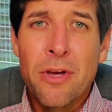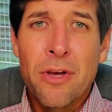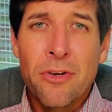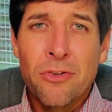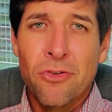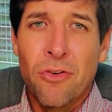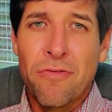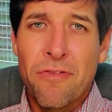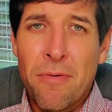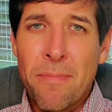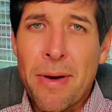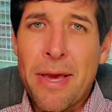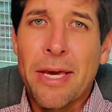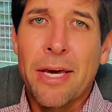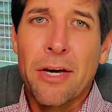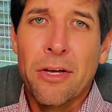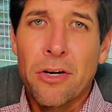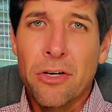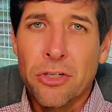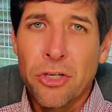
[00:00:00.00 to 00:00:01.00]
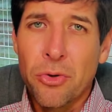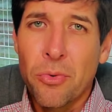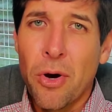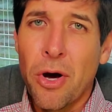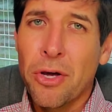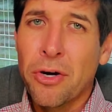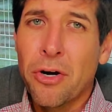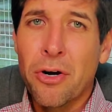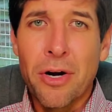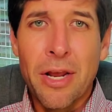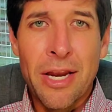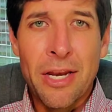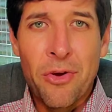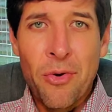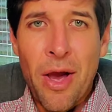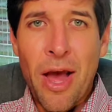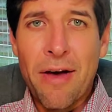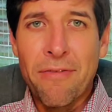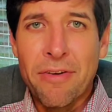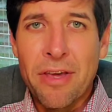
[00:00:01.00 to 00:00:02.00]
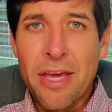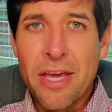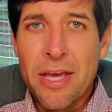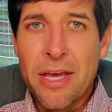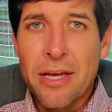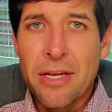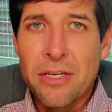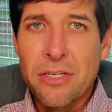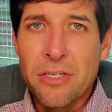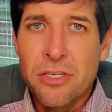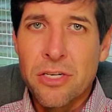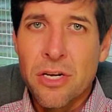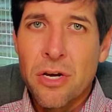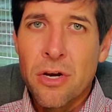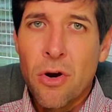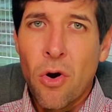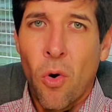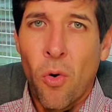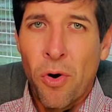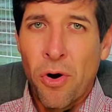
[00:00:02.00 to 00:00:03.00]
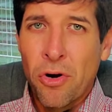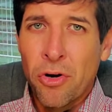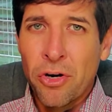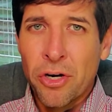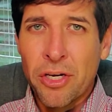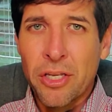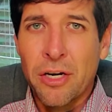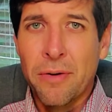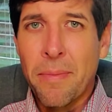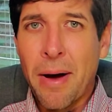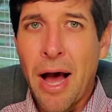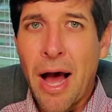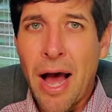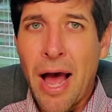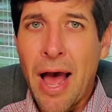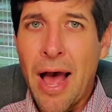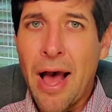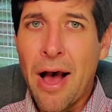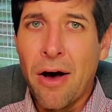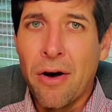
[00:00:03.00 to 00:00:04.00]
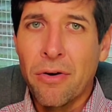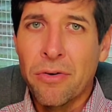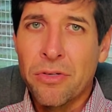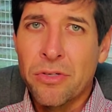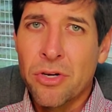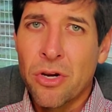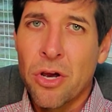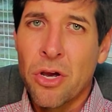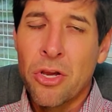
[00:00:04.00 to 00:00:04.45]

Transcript: So if you make under $200,000 and you have kids or you're looking to buy a house,